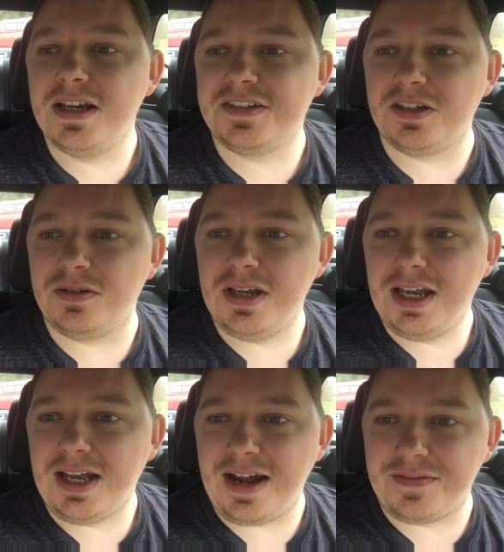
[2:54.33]
So
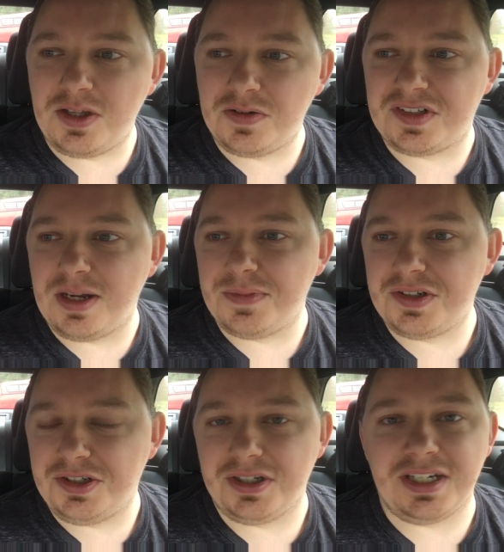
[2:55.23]
out of those
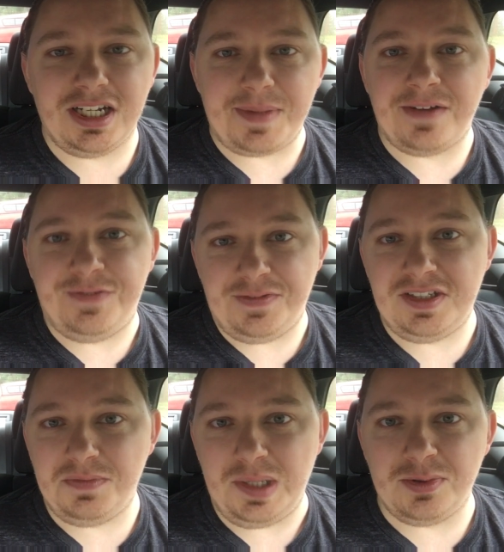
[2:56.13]
numbers, you're gonna get about
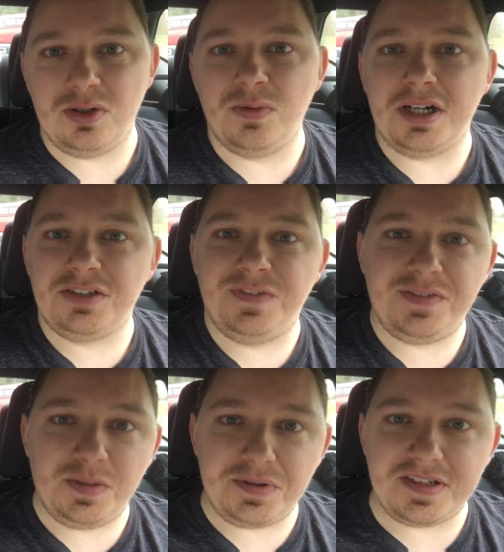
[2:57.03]
15 people who watch
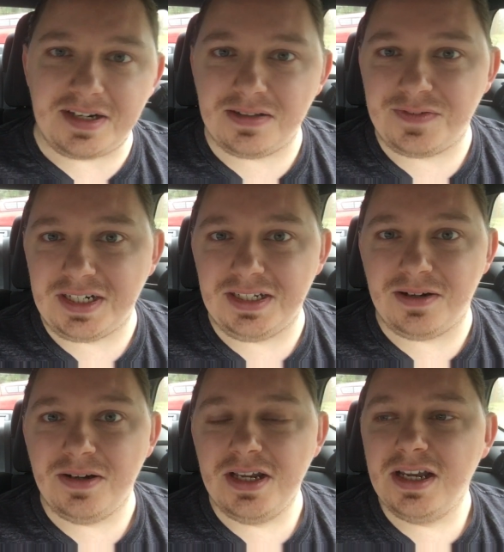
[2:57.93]
50% of the
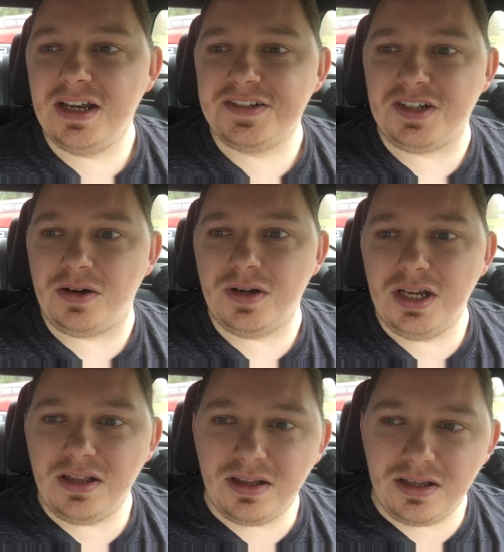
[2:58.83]
video. So
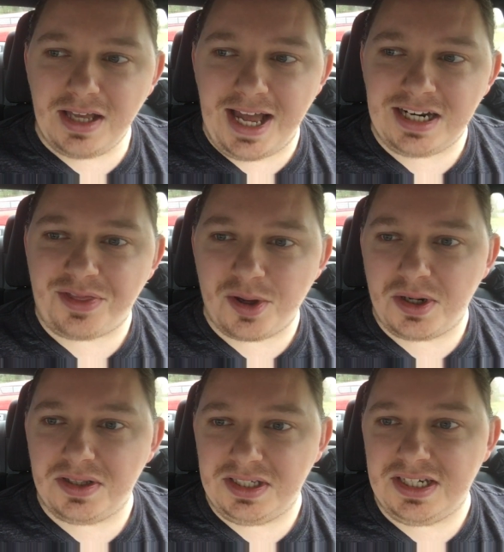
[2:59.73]
out of
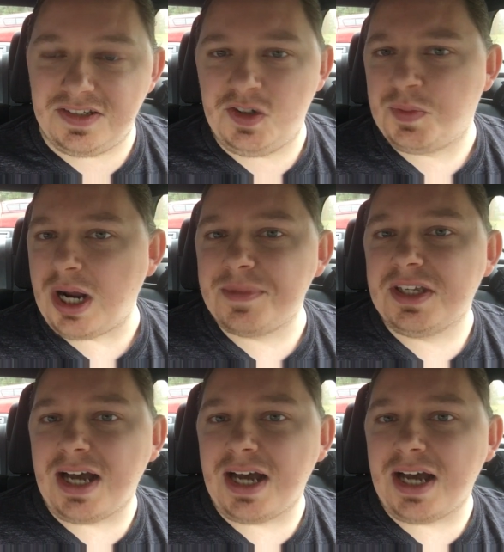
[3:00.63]
30 leads, you probably